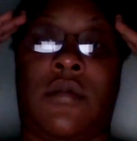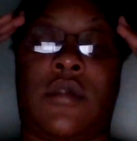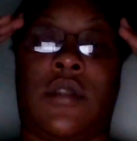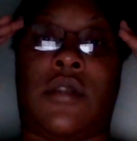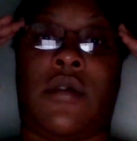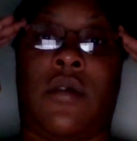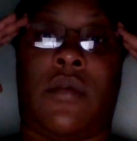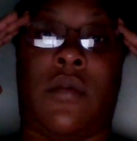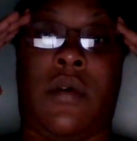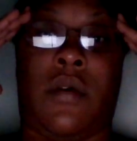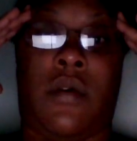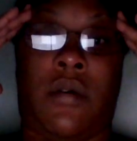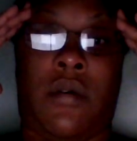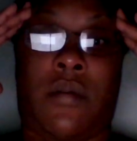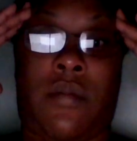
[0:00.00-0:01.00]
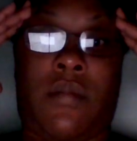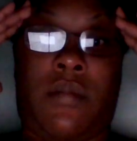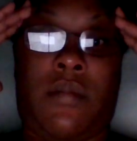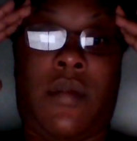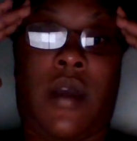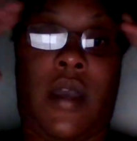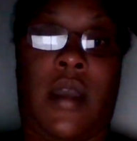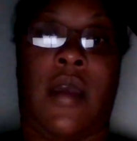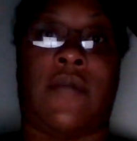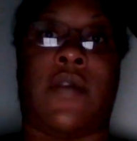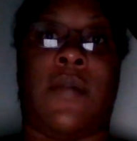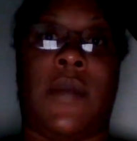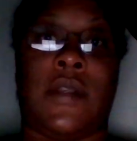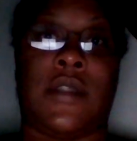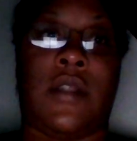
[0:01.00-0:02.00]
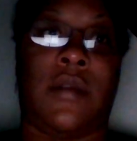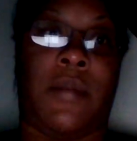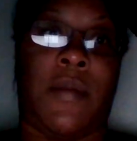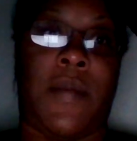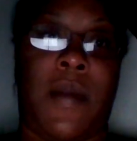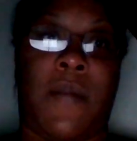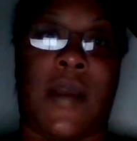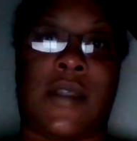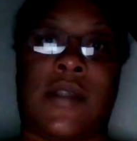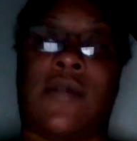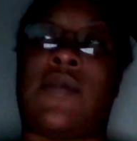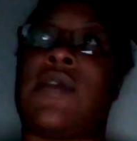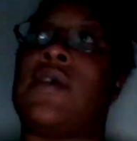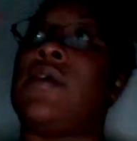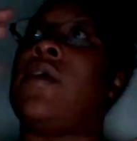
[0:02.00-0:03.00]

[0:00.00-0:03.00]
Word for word: So. Um, I have to mentally prepare myself to